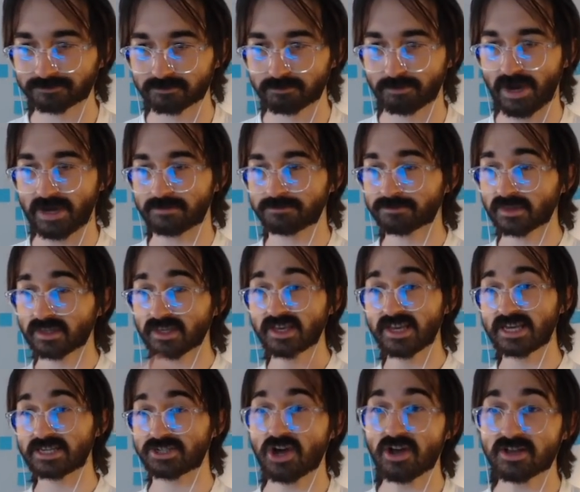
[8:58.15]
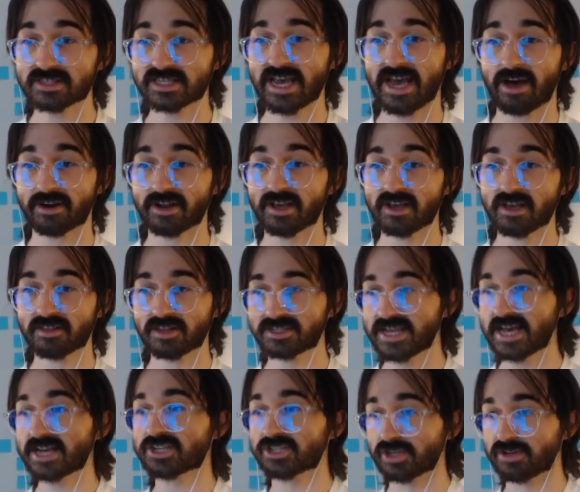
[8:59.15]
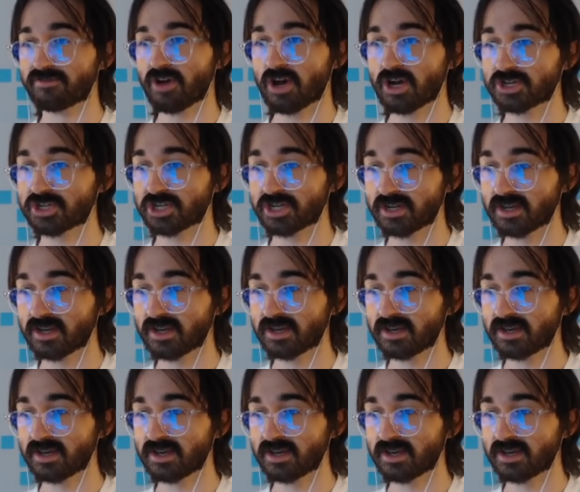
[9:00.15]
But it turns out the textual inversion,